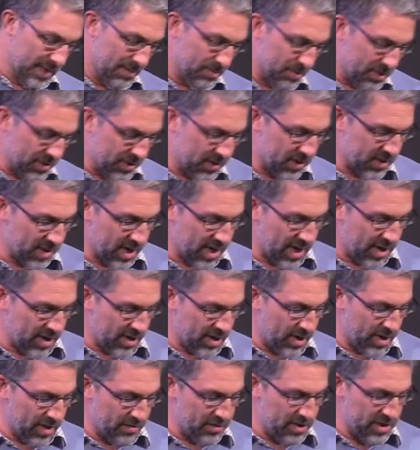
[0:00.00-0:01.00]
but the
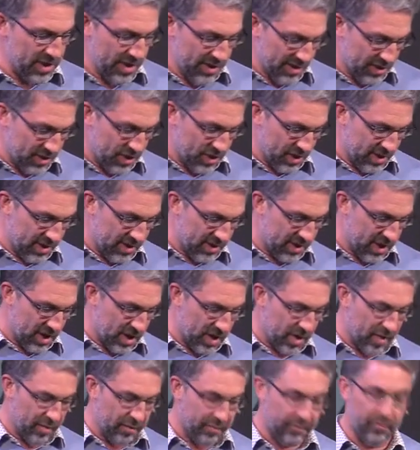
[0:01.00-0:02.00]
desire of the diligent
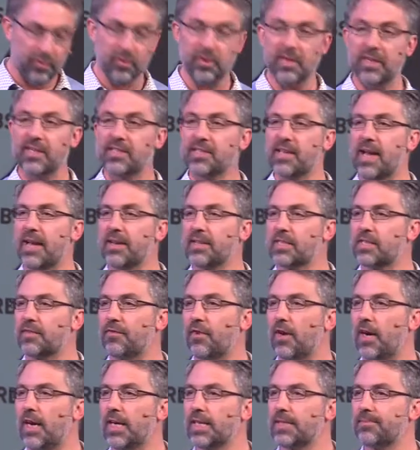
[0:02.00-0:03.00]
are fully
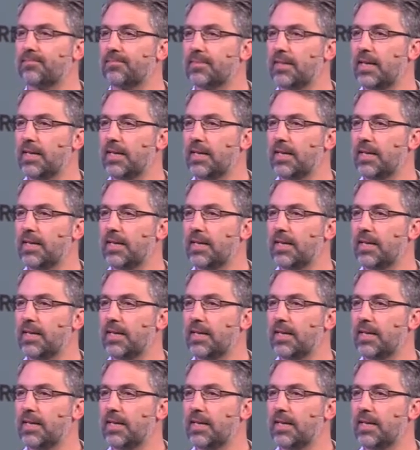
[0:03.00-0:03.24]
satisfied.